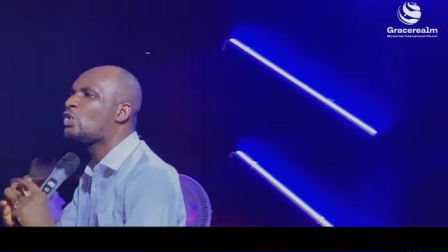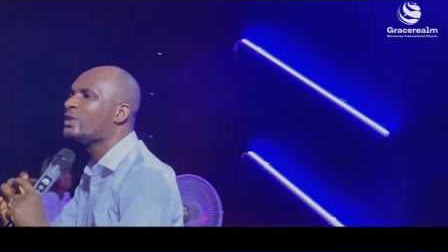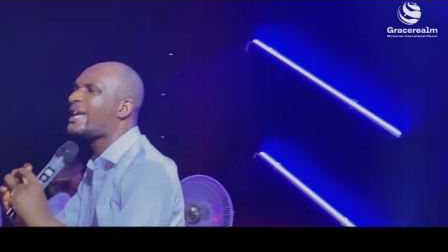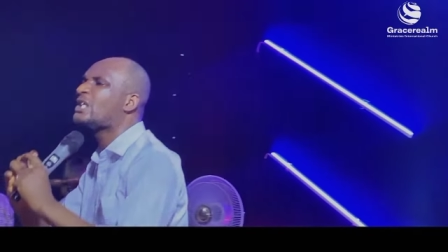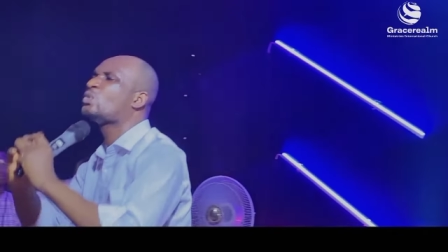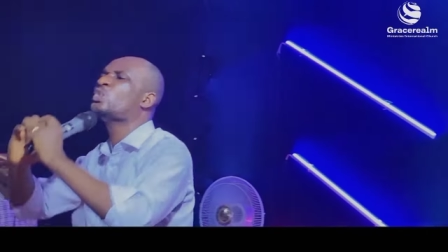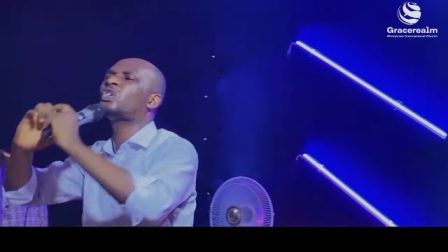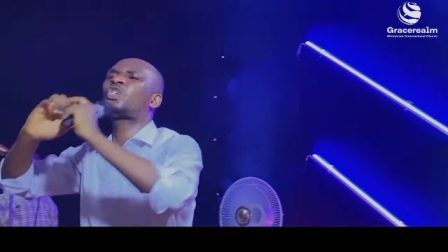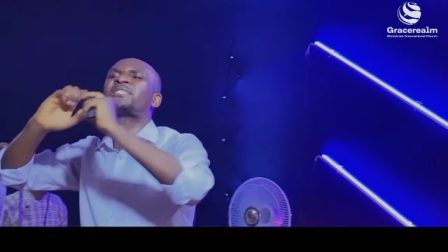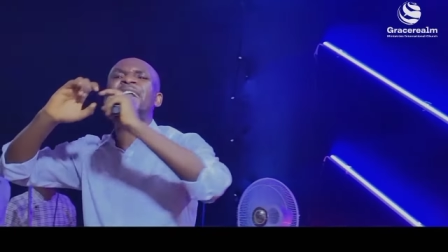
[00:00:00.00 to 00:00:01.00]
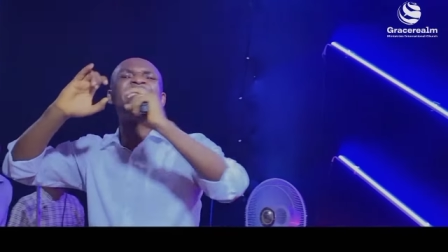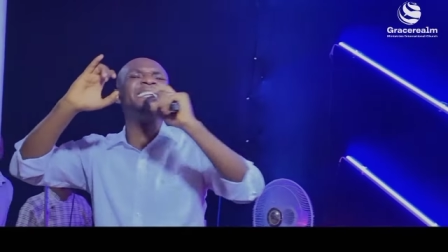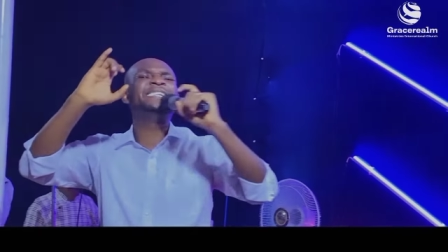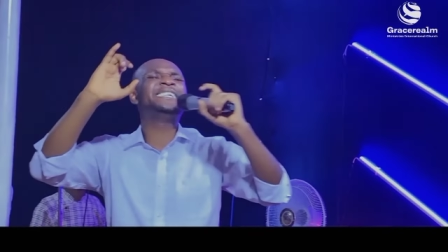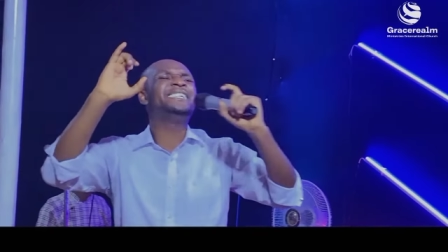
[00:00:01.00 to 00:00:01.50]
tonight will not just
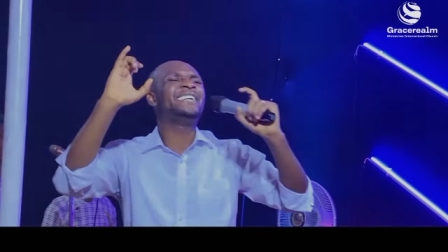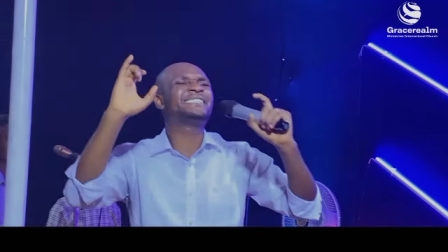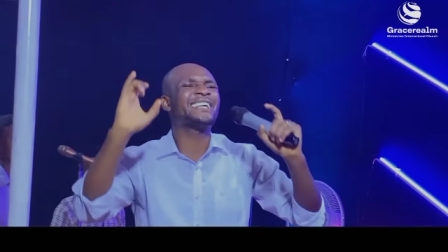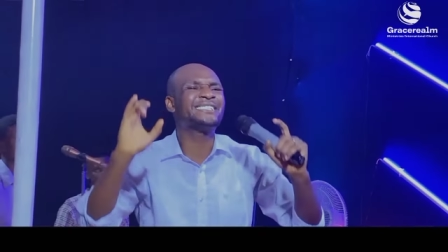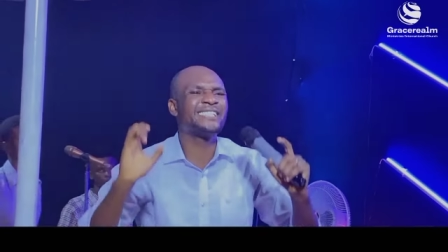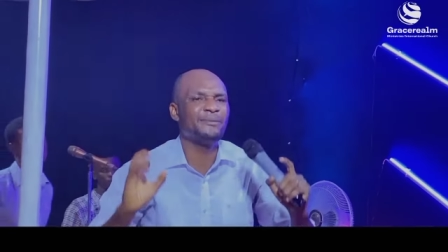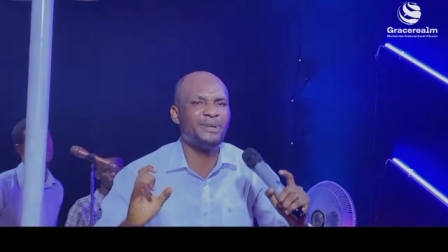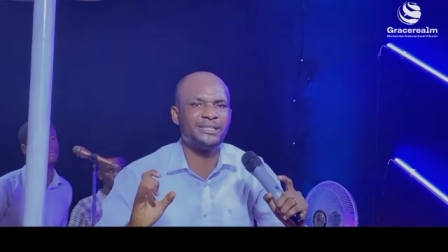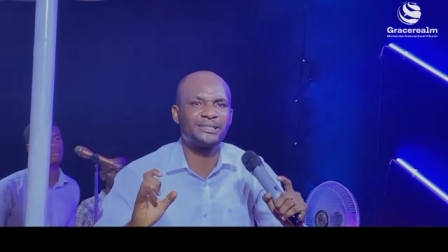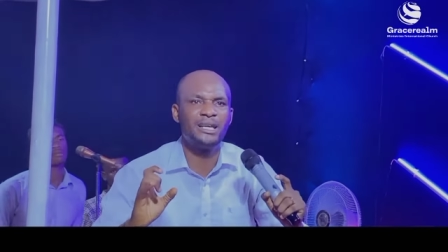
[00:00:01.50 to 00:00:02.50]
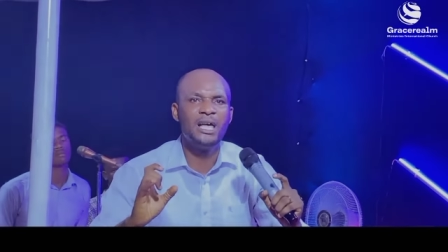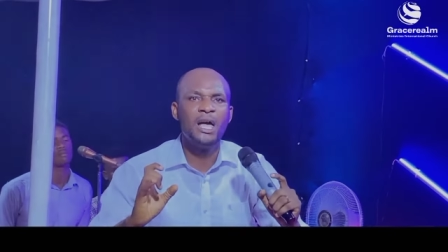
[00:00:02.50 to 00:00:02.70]
end in entertainment.